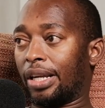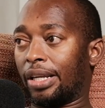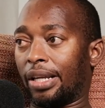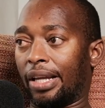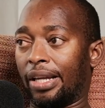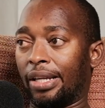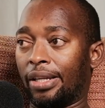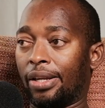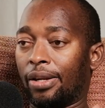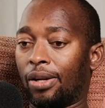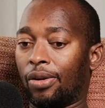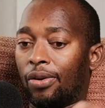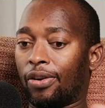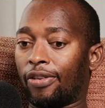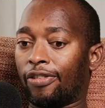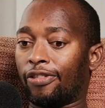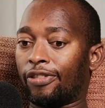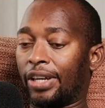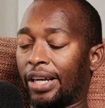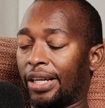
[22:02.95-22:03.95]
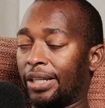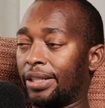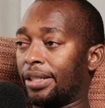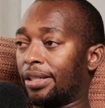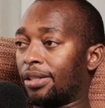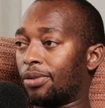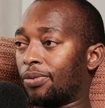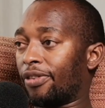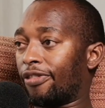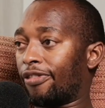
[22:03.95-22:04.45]
in a lot of
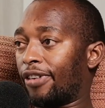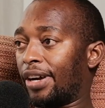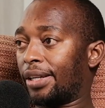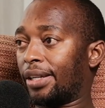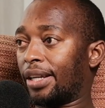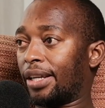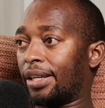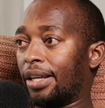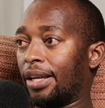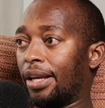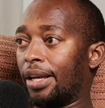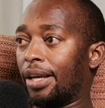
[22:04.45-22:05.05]
cases, we find that